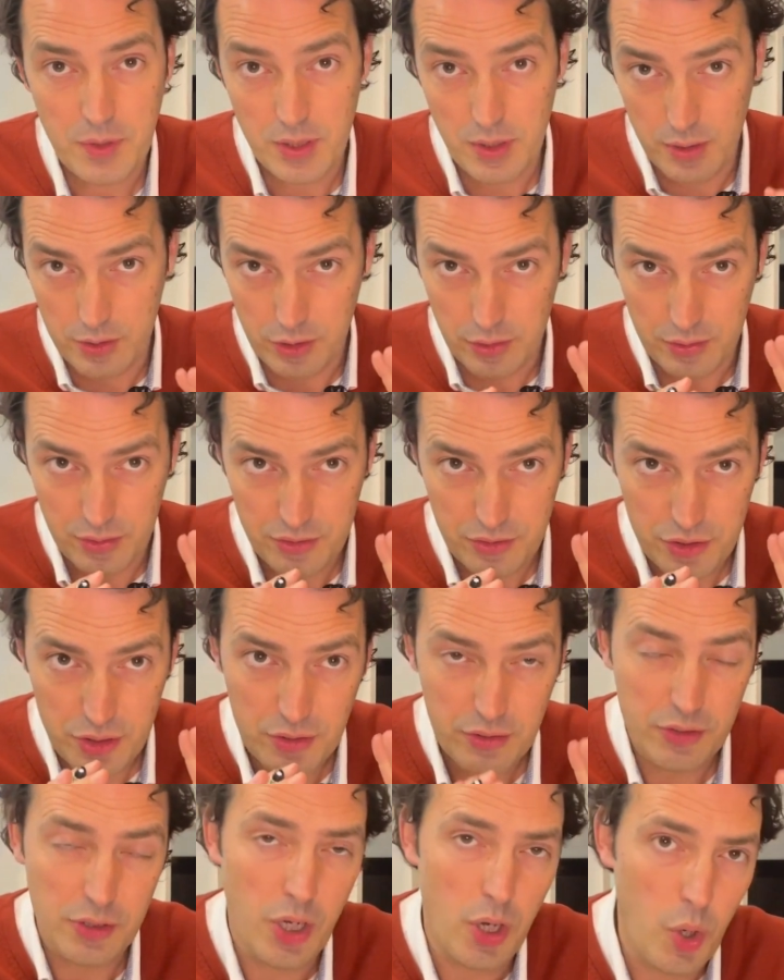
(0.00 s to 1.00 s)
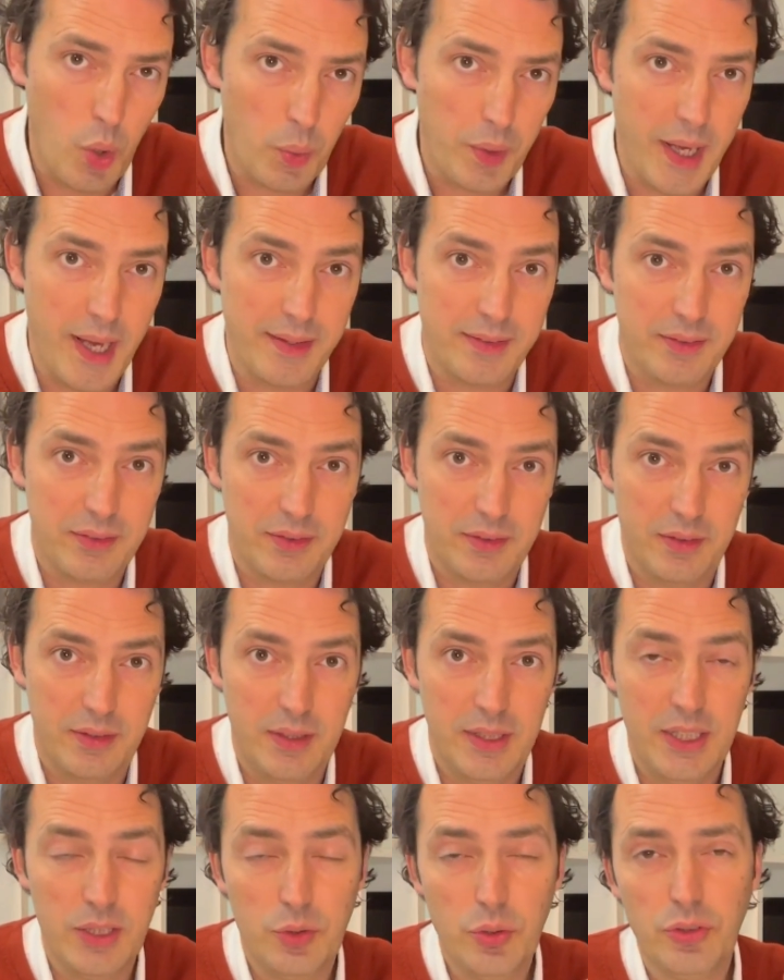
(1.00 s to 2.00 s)
You should know that
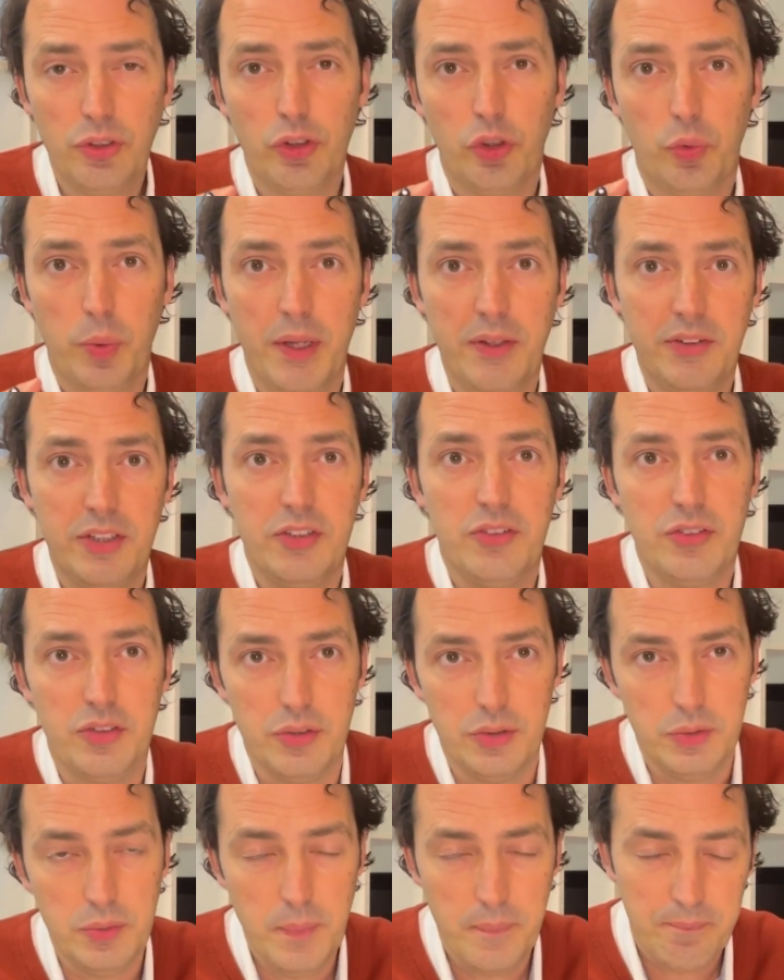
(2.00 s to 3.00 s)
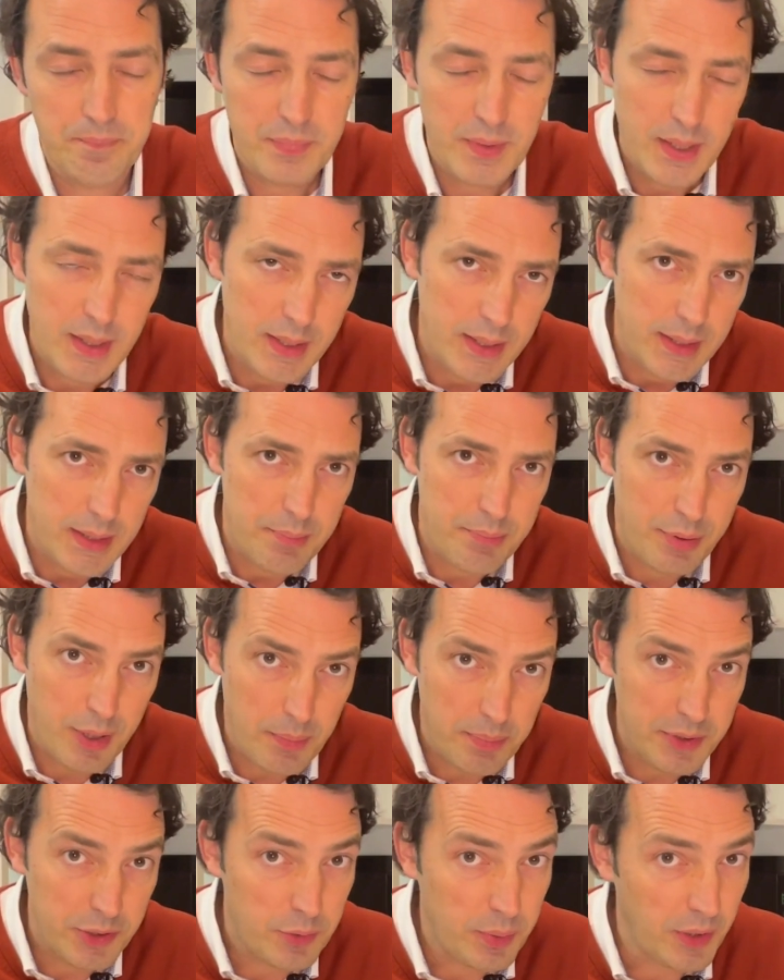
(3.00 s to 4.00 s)
in 2022,
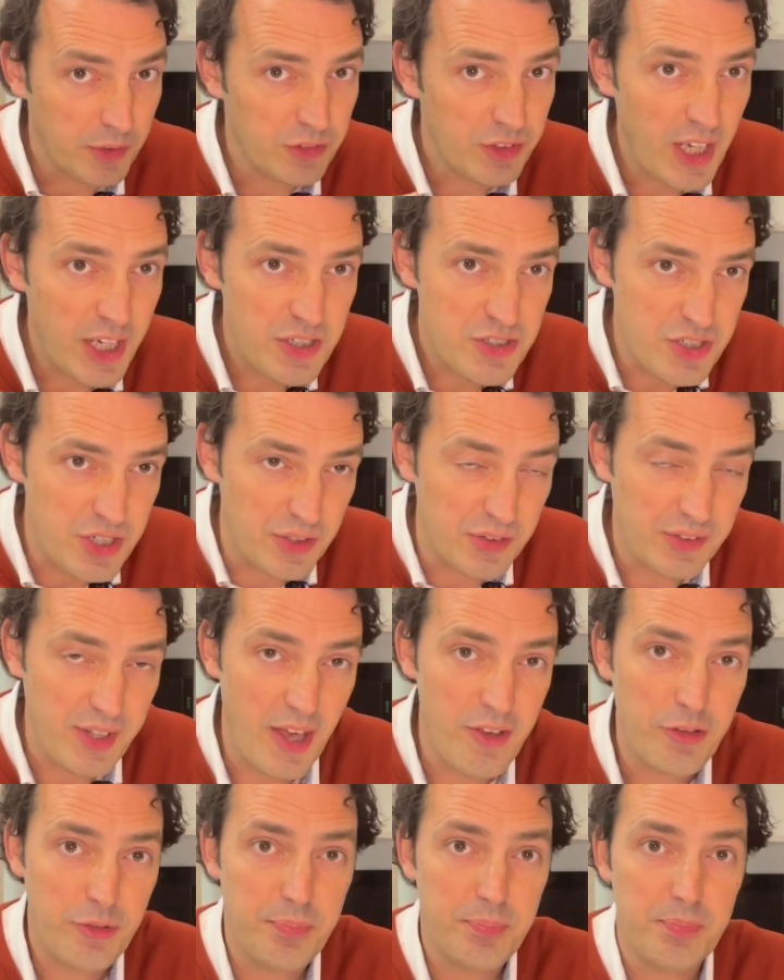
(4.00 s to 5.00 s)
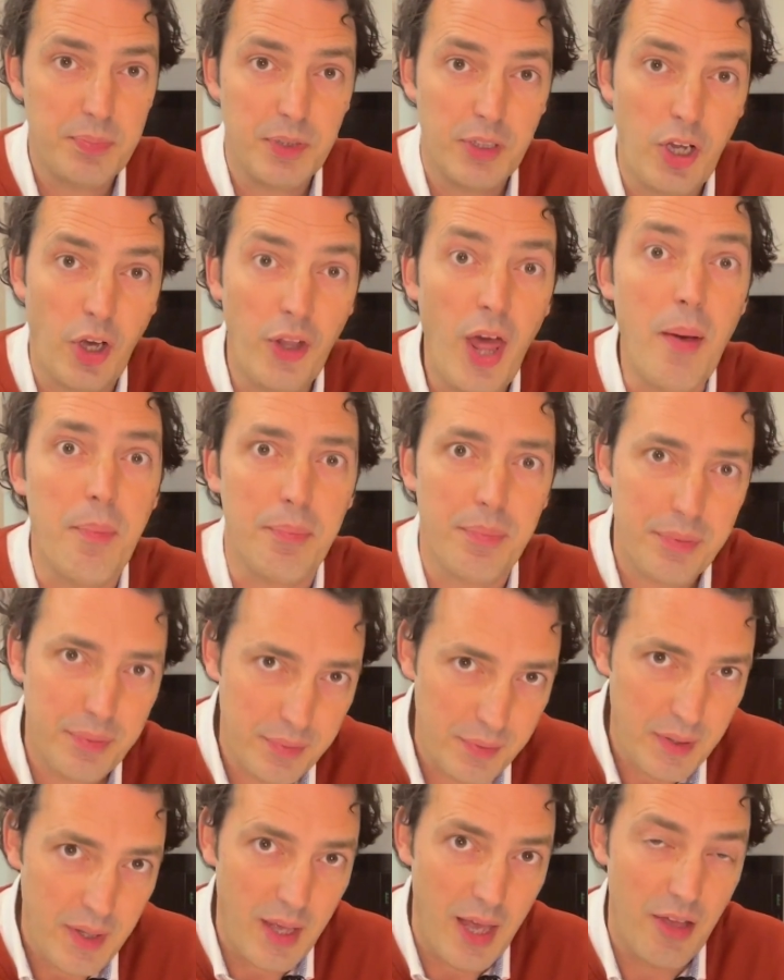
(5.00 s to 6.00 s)
property transactions have gone up
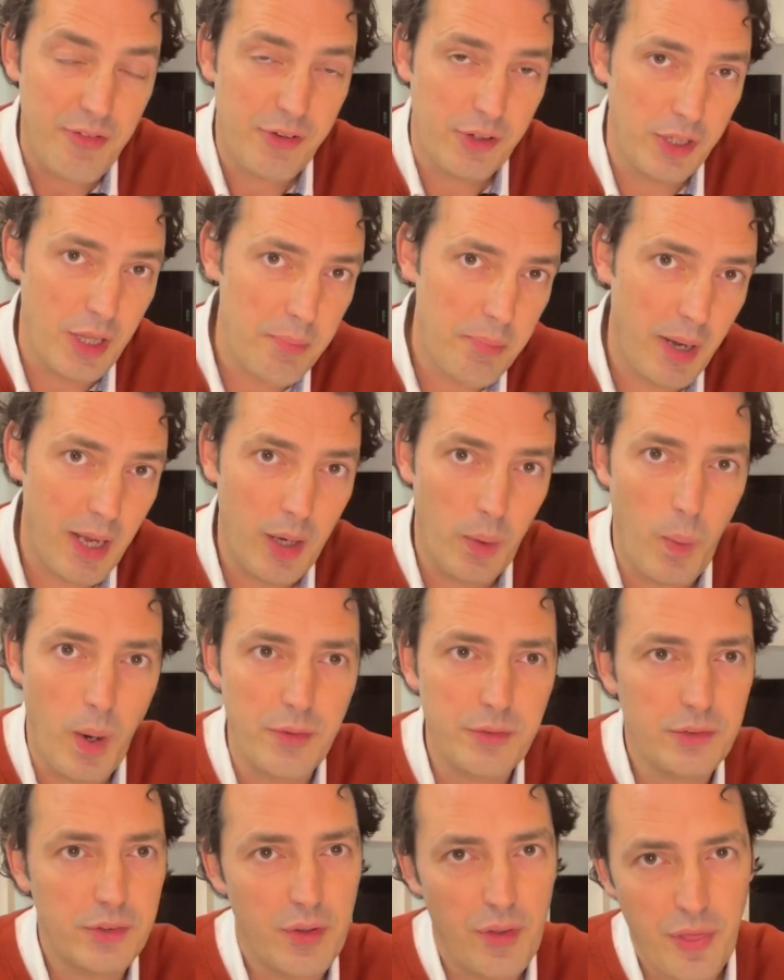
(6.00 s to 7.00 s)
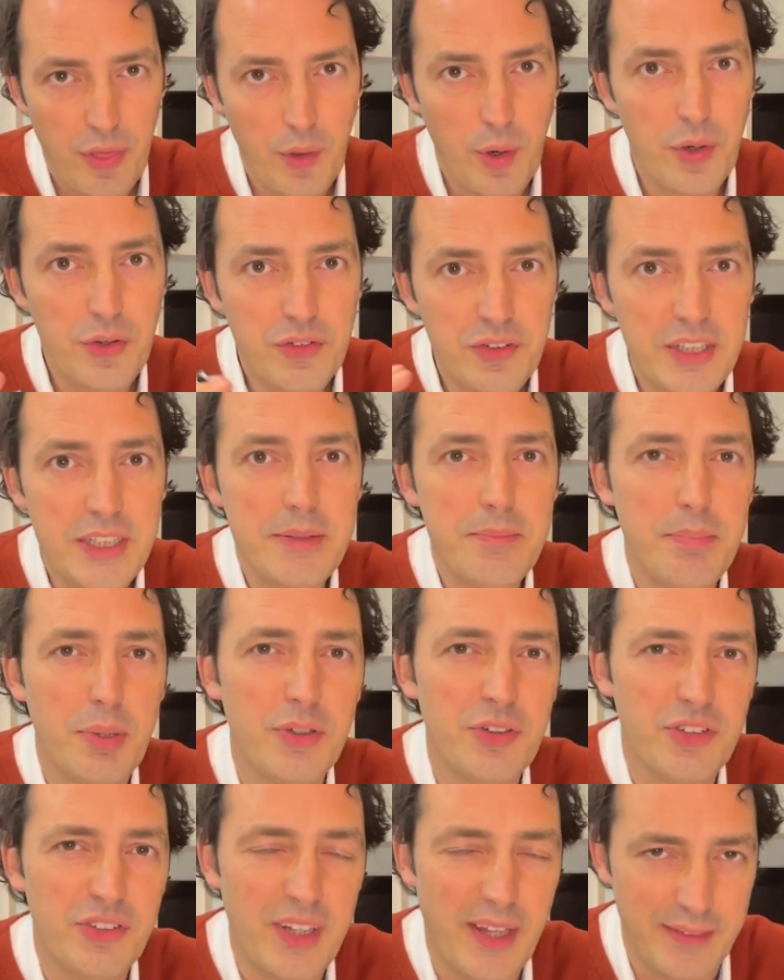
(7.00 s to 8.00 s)
by around
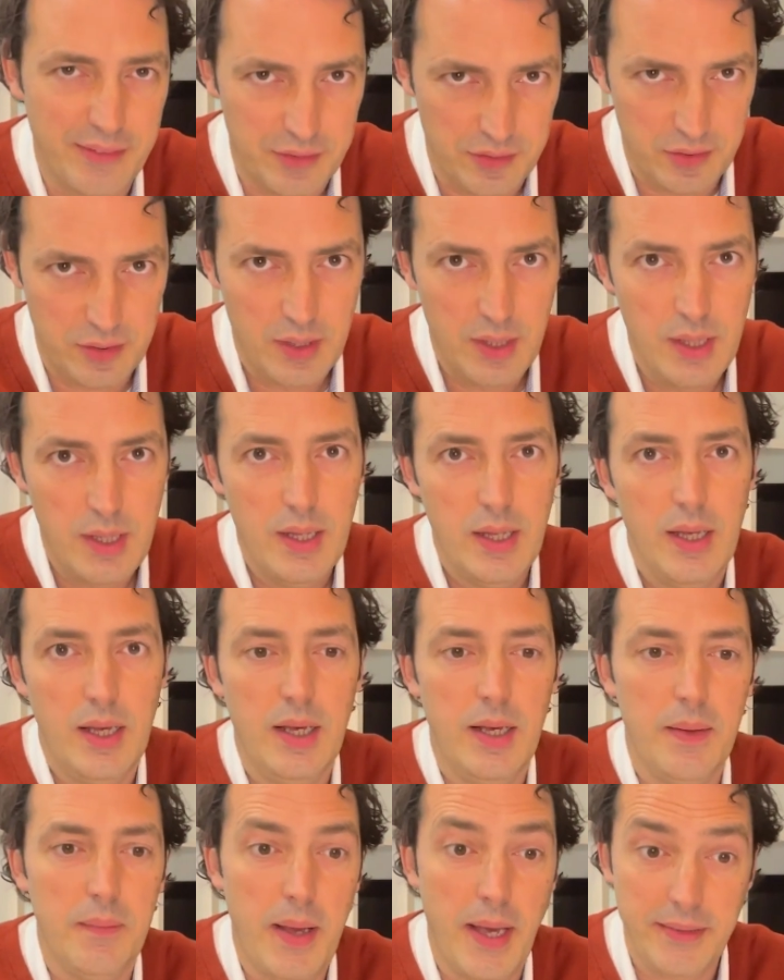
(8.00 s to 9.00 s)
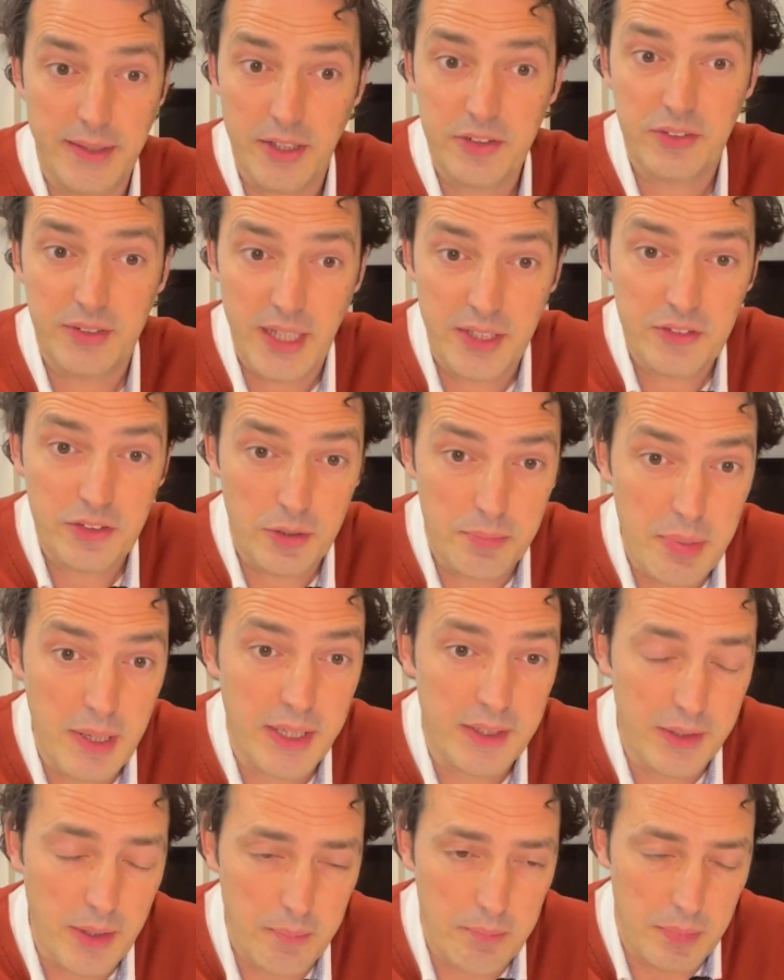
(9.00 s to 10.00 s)
13%. And that's a
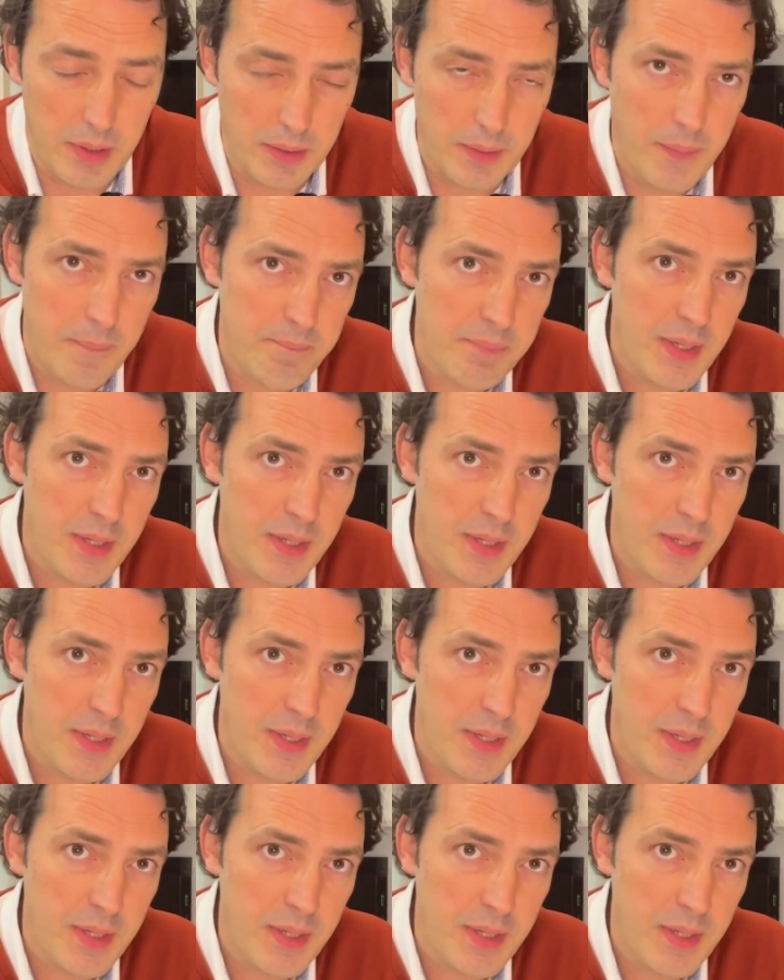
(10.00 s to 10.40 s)
big number.